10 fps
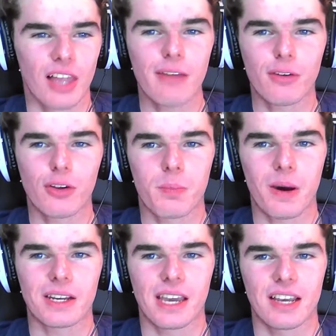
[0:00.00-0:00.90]
on the
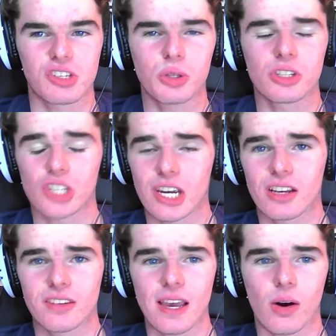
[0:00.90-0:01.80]
podcast, you can check
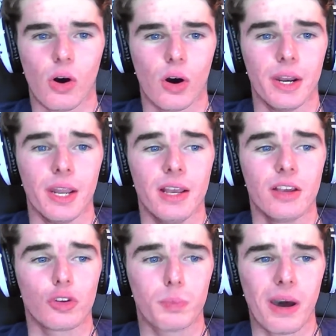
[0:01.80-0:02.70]
us out on
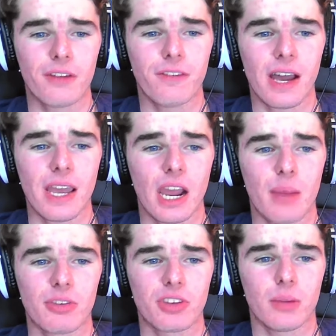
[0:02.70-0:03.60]
Spotify,
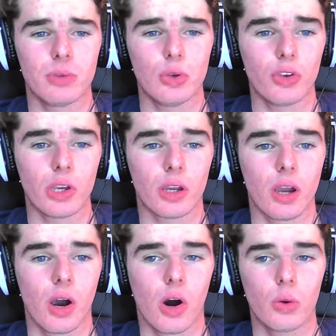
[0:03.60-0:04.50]
Amazon Music,
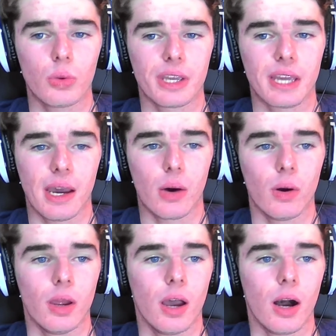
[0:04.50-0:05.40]
holy cow,
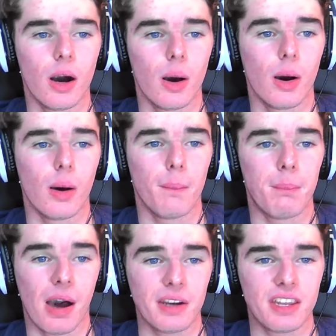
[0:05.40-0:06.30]

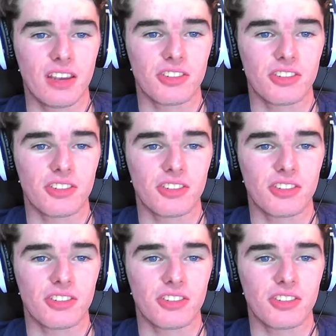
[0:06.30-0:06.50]
Podcast